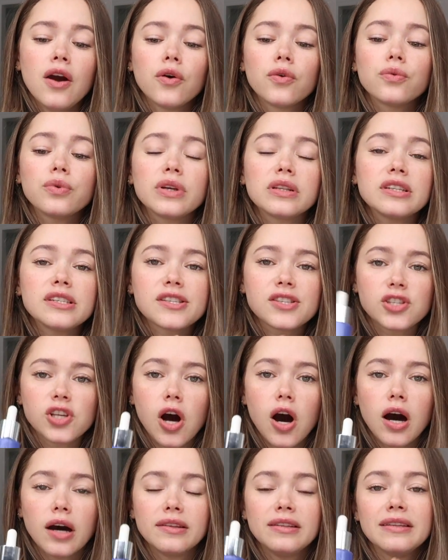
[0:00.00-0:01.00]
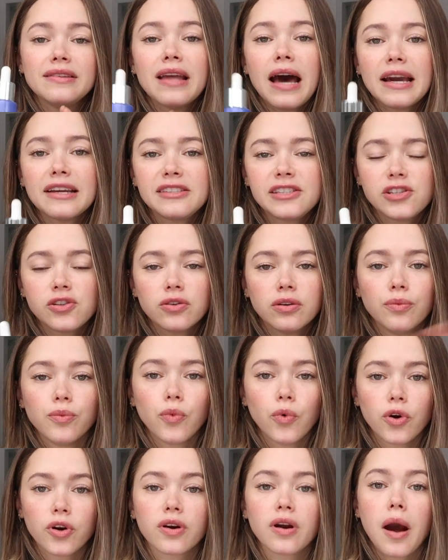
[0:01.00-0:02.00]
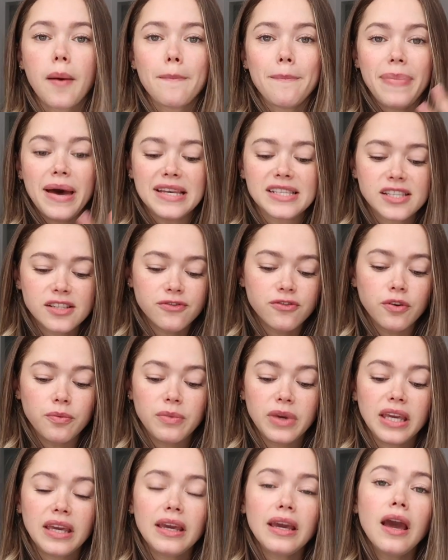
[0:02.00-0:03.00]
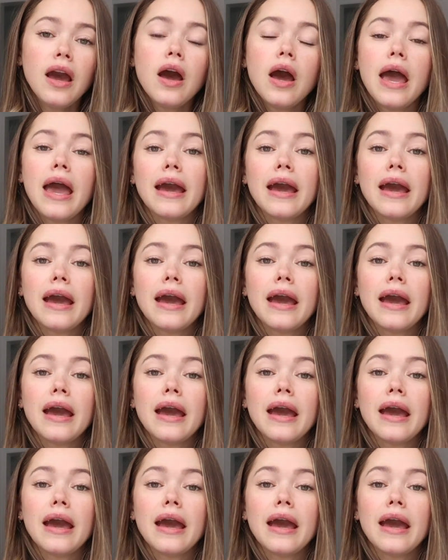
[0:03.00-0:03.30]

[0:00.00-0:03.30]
really saw the night serum work best for me,